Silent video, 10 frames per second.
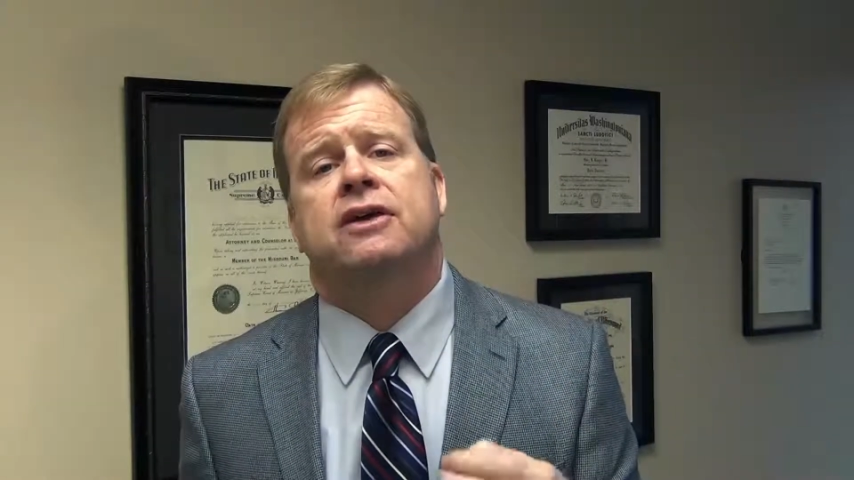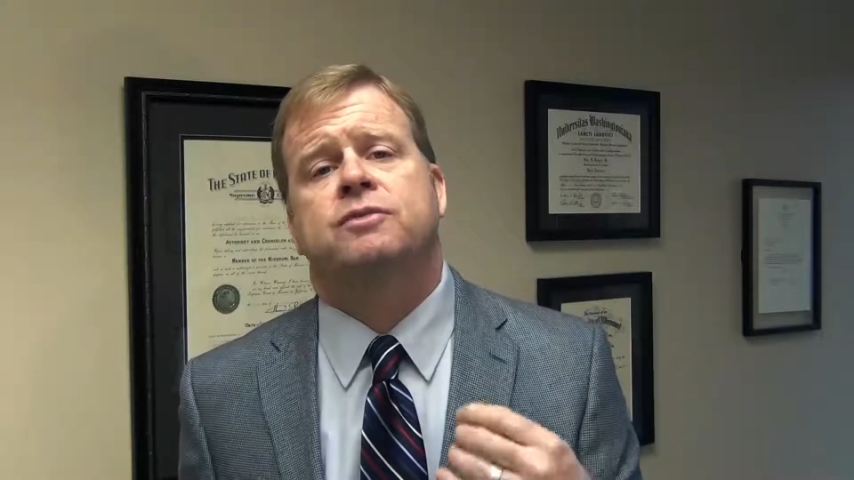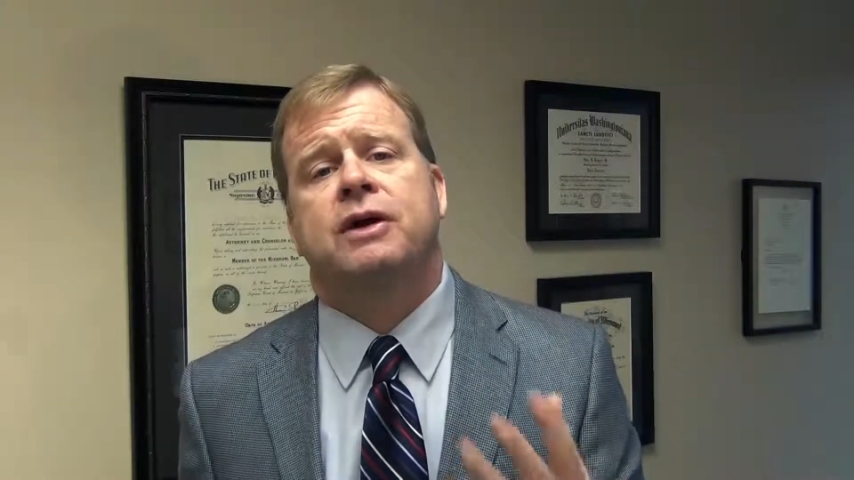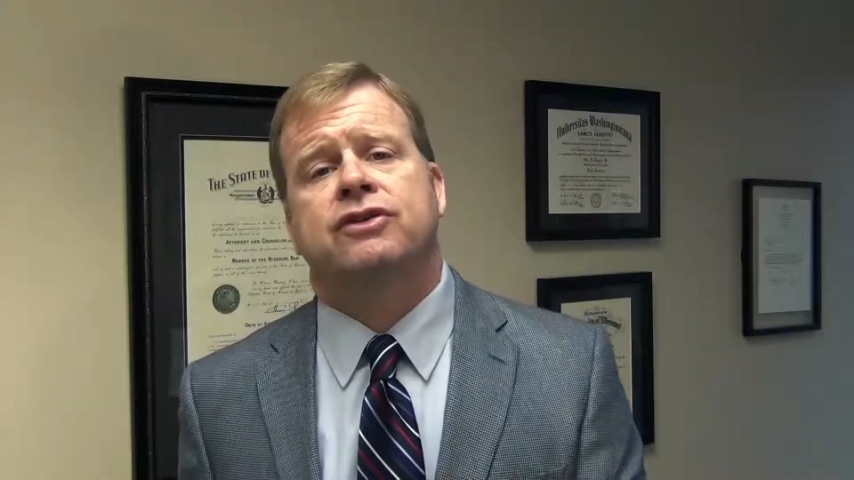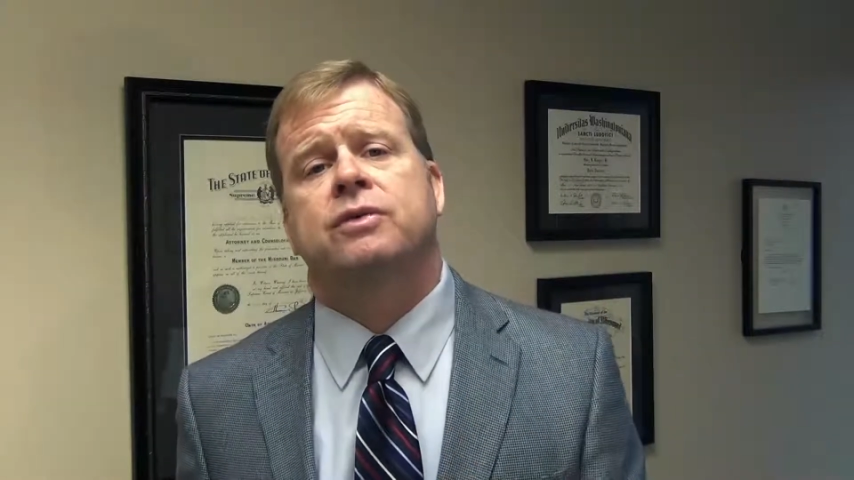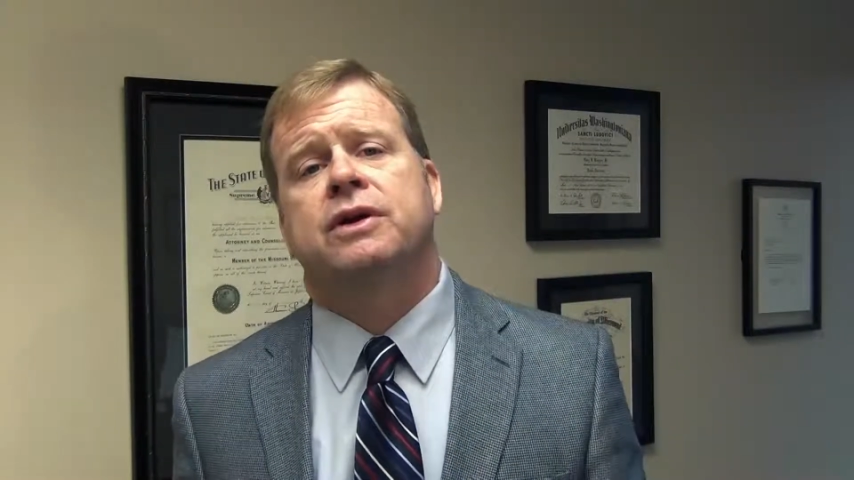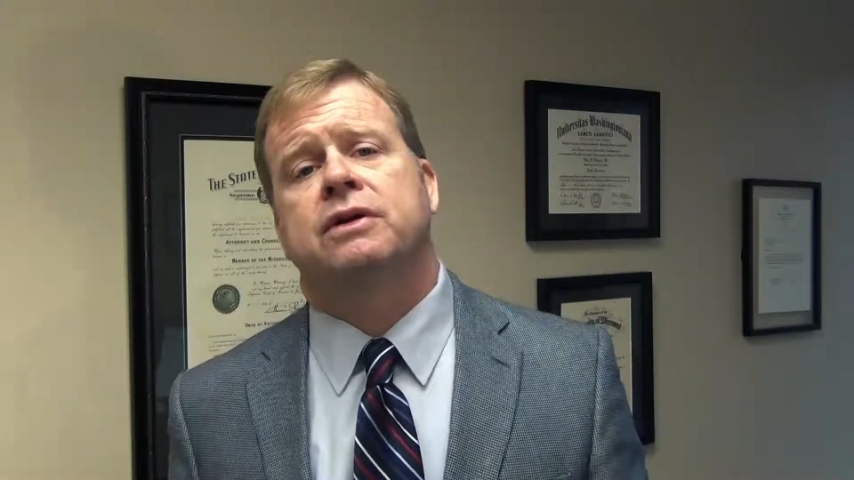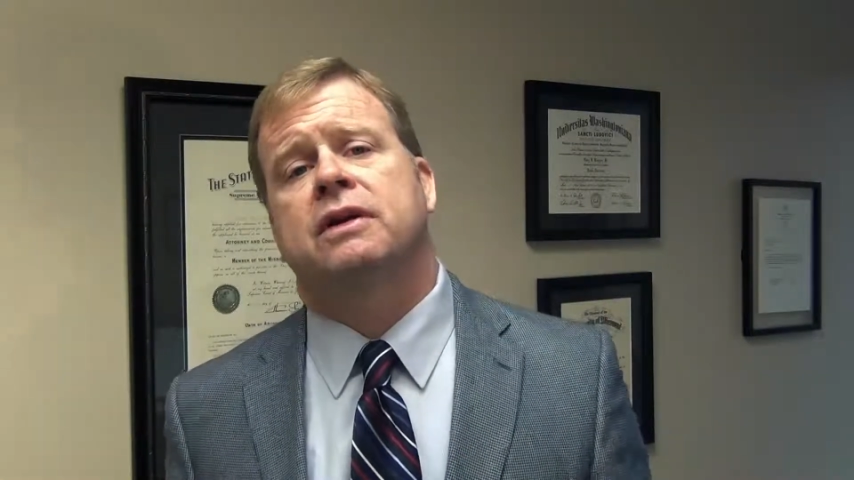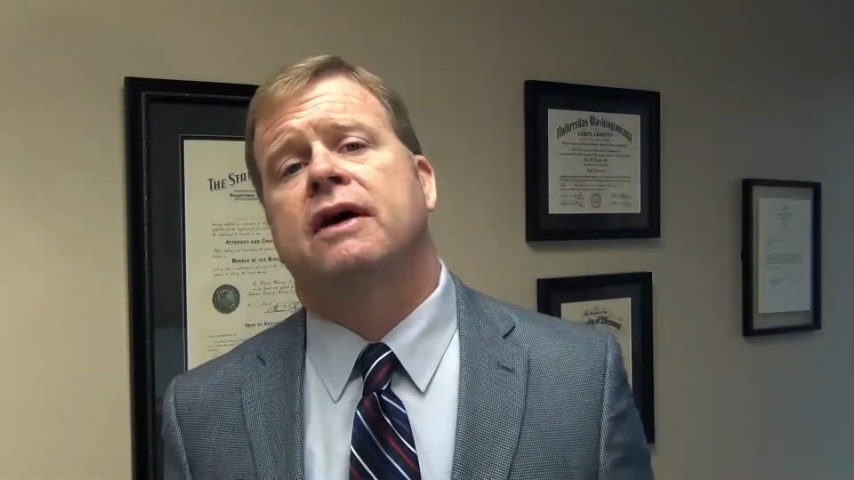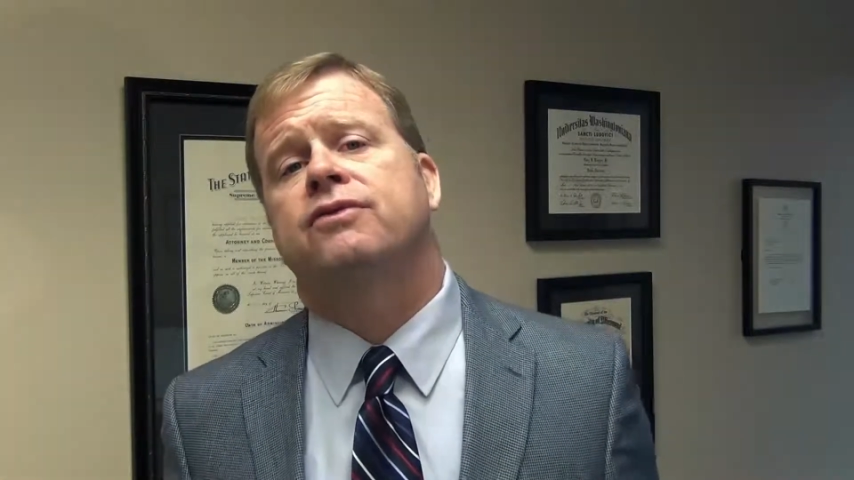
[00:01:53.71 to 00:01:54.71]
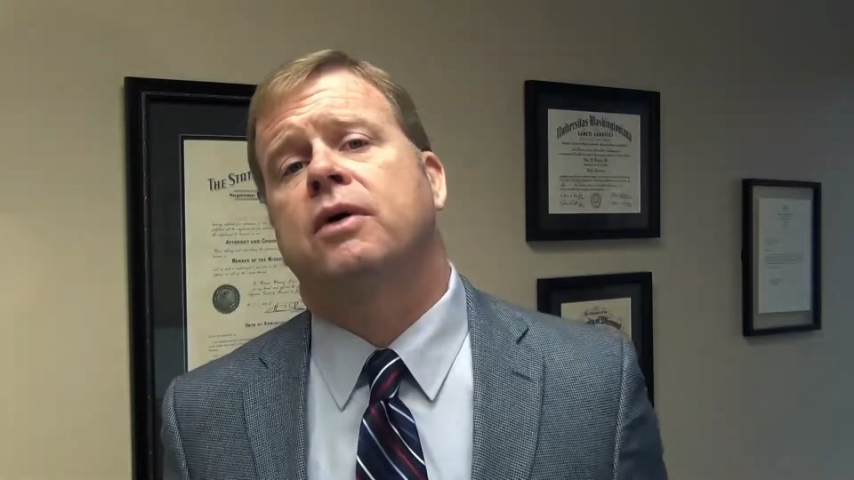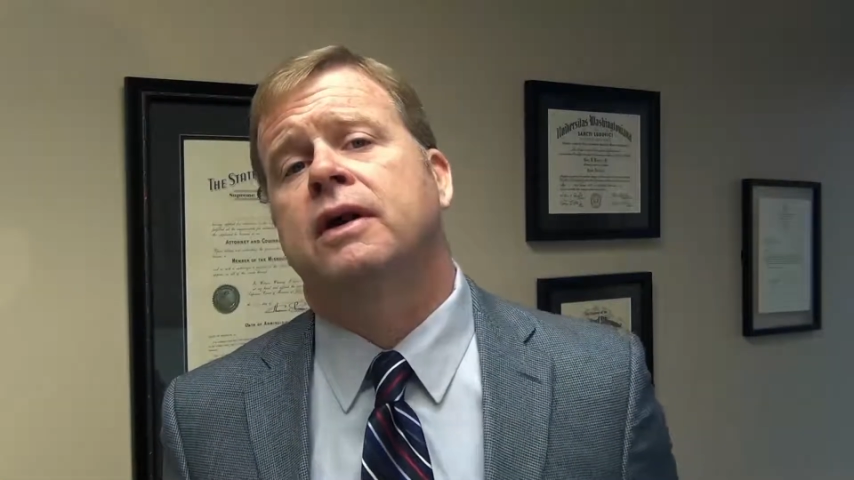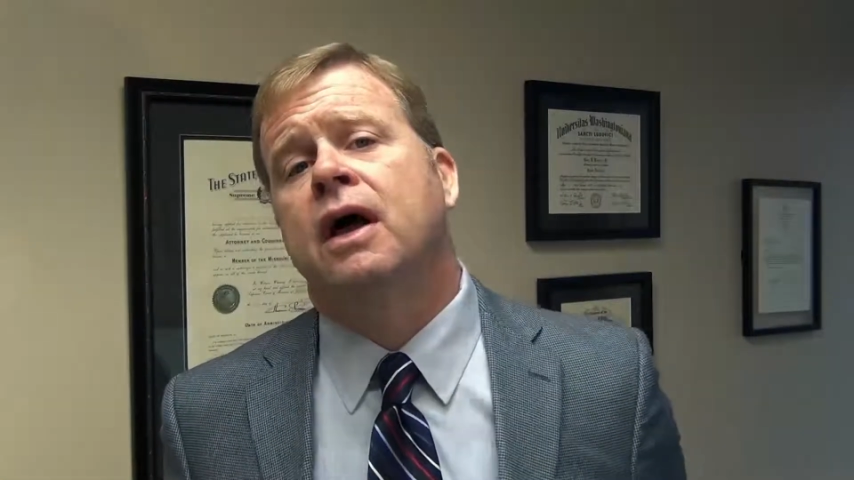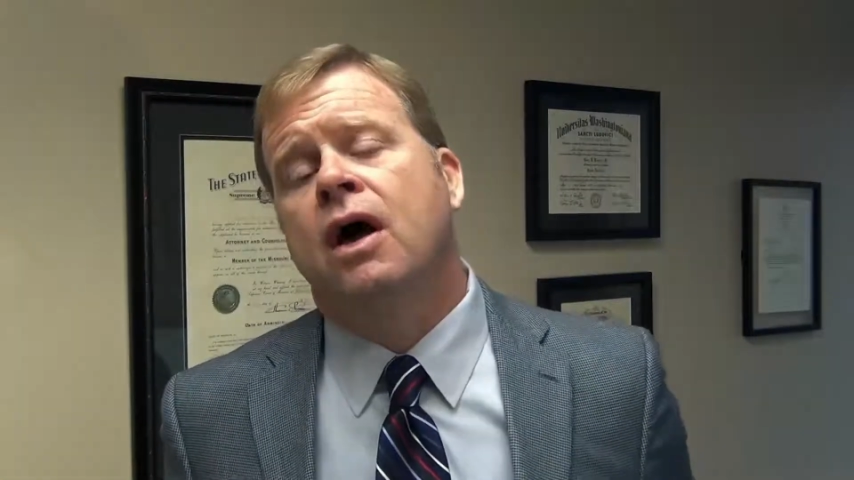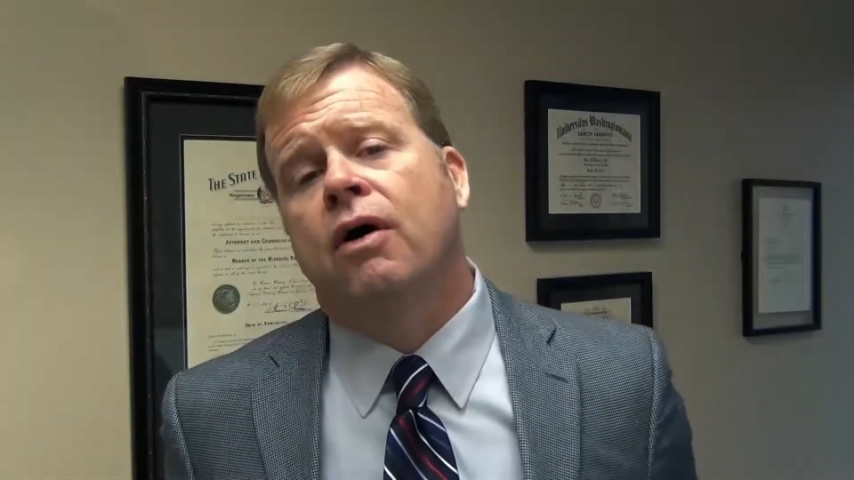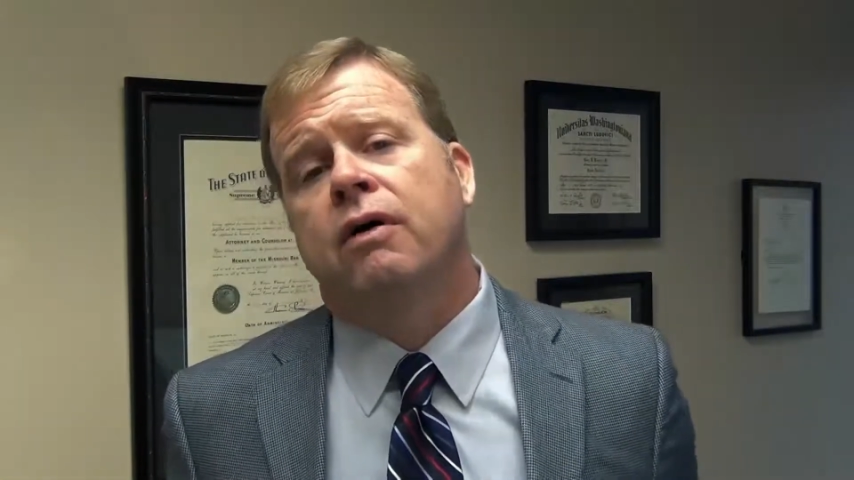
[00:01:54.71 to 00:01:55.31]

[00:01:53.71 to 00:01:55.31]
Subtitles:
especially when your loved one